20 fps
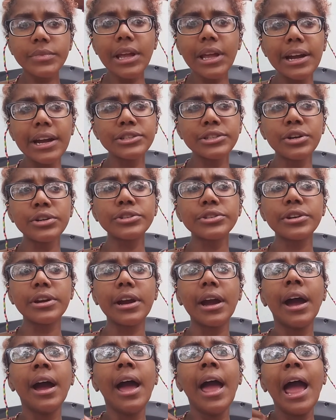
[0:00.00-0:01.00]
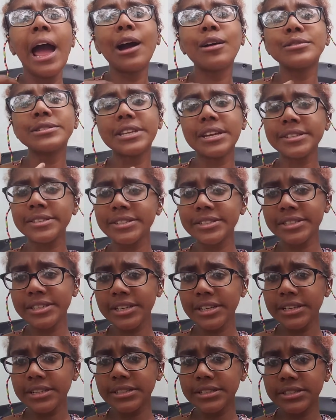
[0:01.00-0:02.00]
I told her how I was
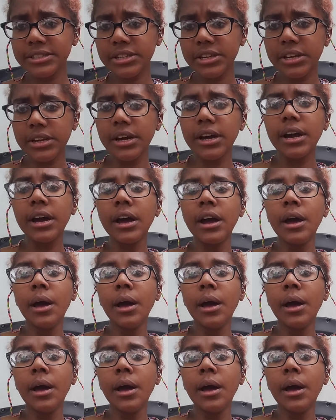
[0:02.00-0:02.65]
hesitant to